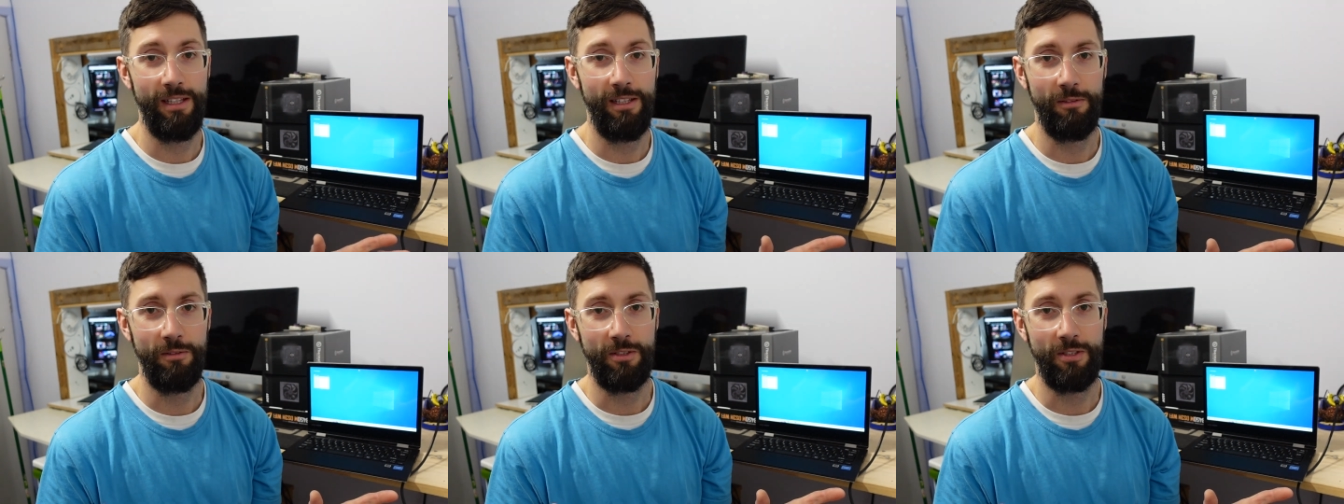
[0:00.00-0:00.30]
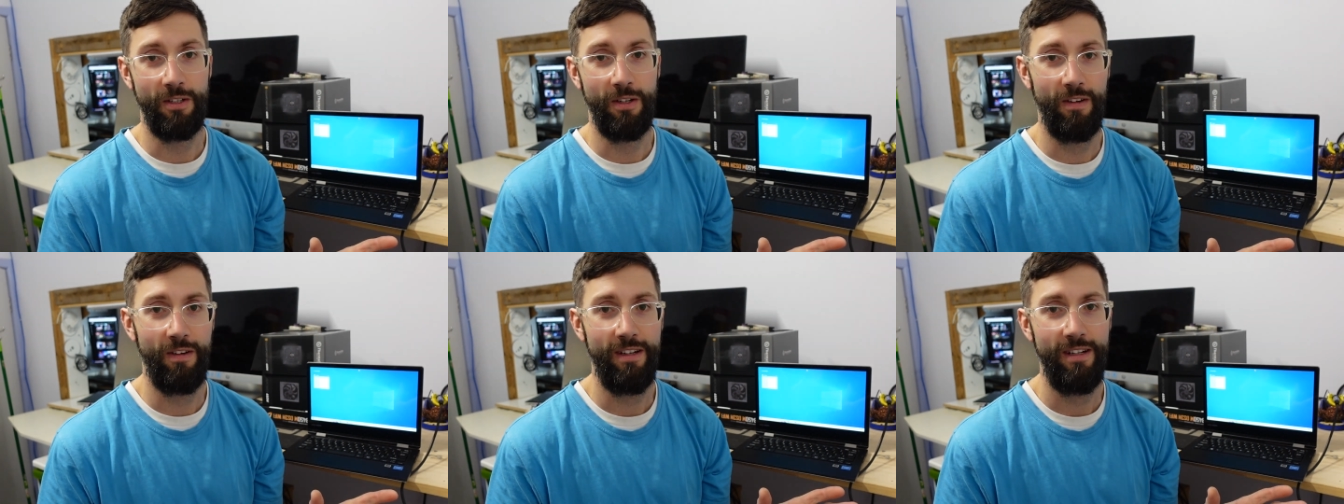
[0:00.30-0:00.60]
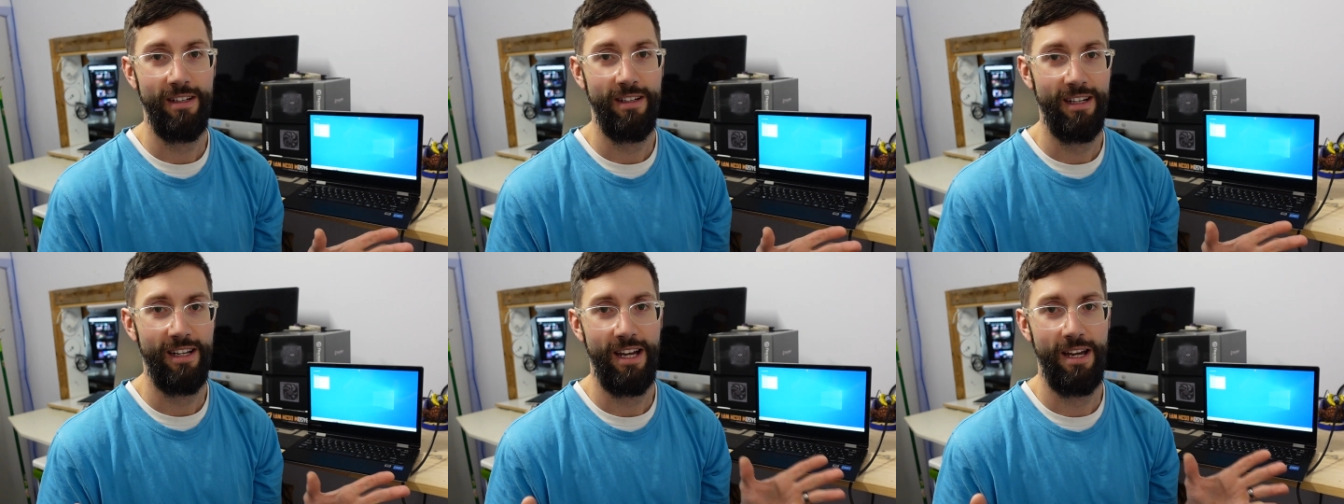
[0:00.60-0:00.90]
little
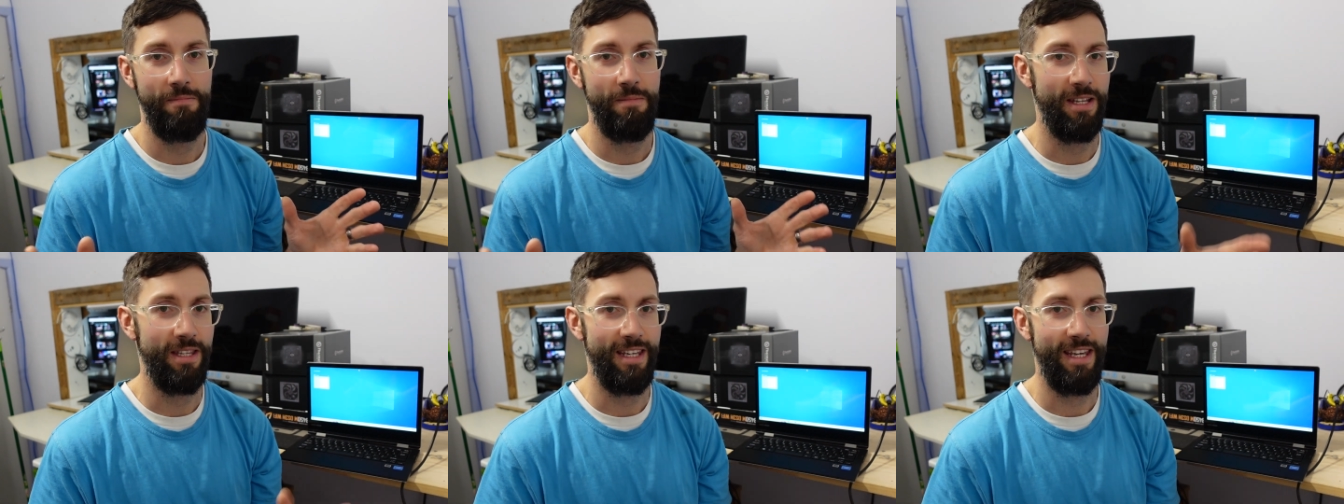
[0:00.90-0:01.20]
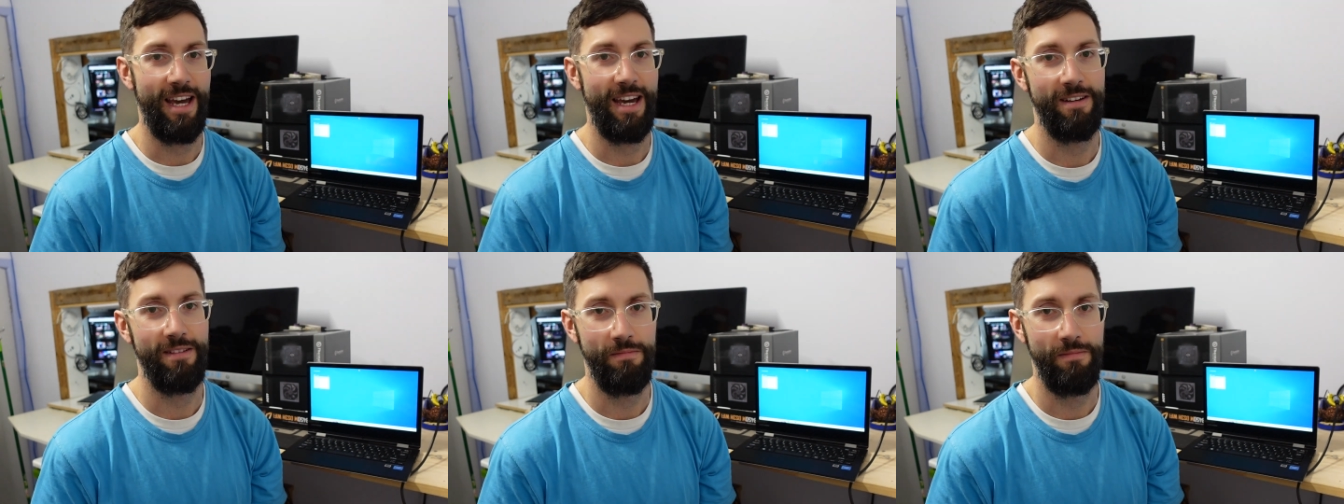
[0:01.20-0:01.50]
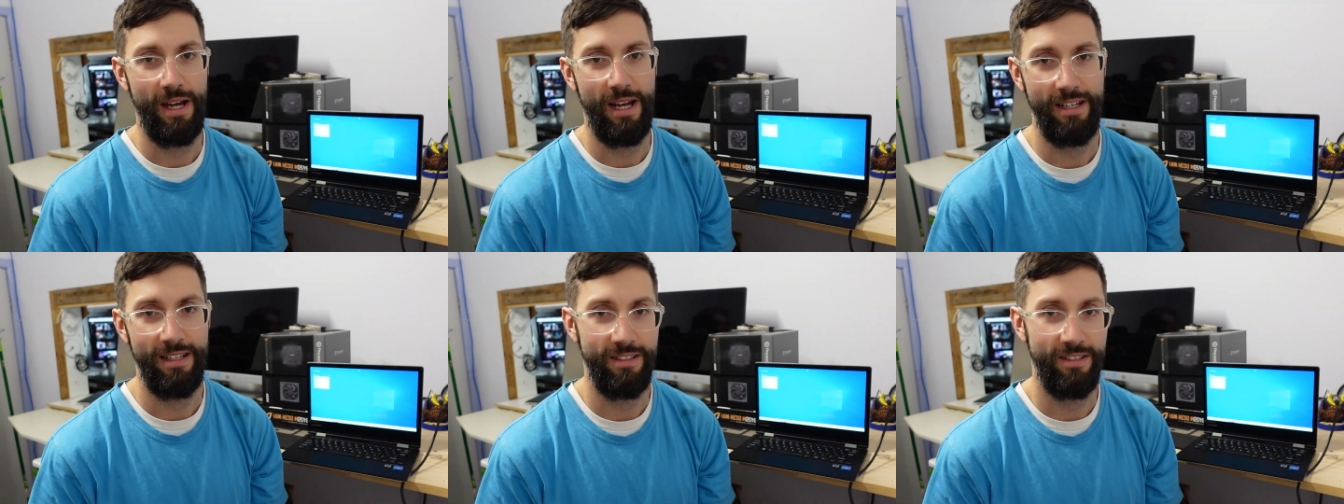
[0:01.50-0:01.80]
story about the
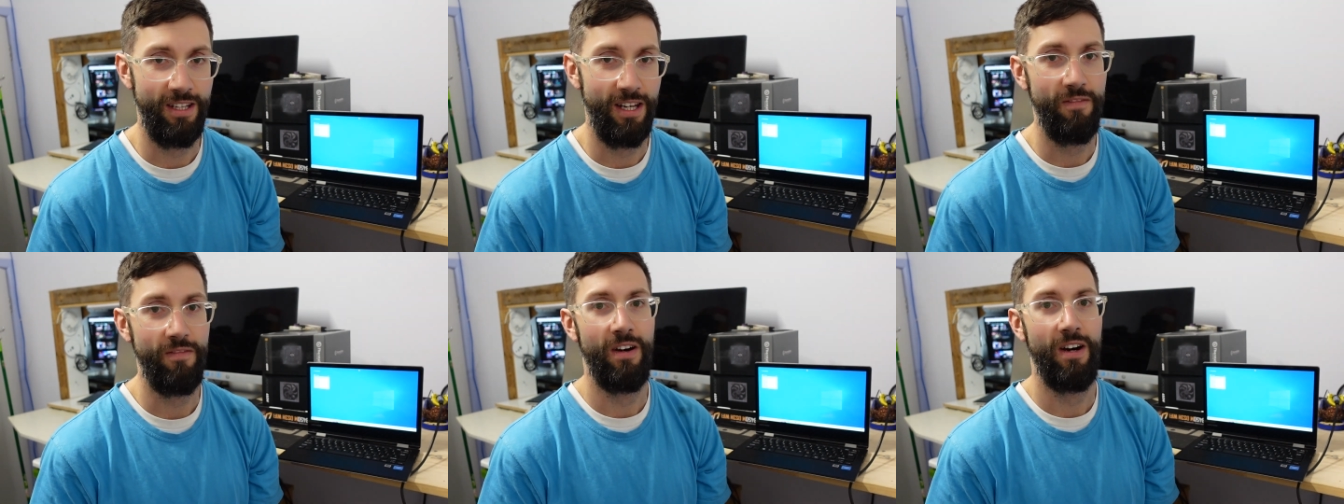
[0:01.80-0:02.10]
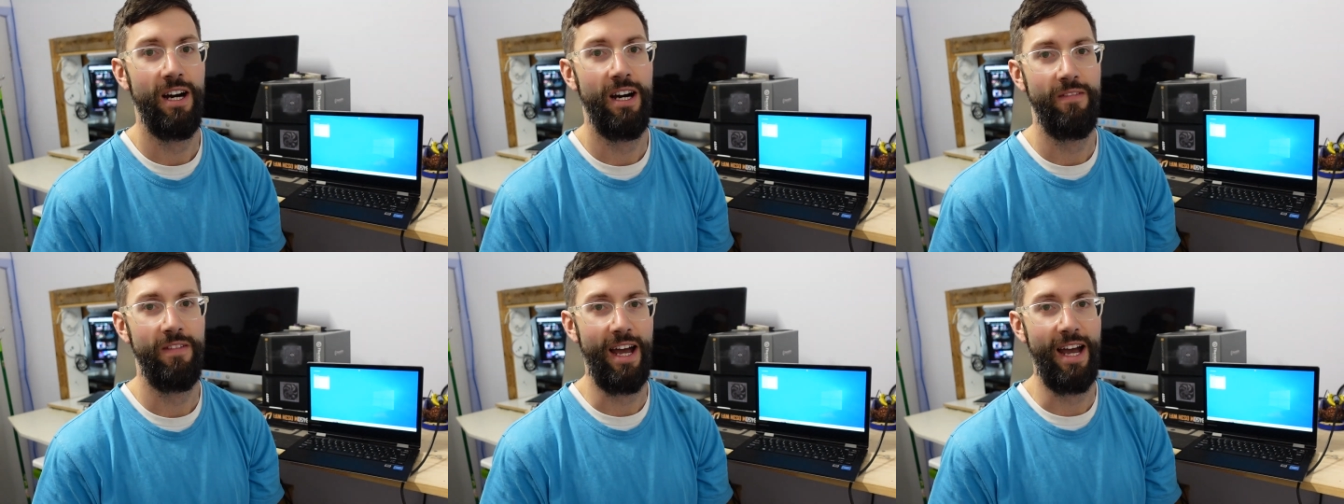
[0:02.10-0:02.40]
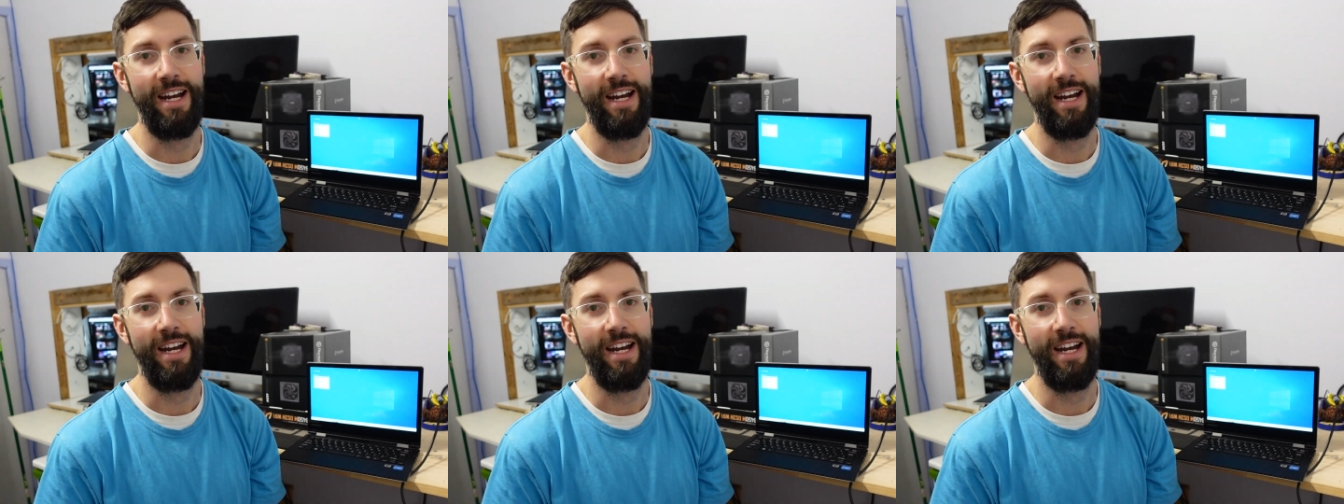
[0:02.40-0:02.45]
Atom Z five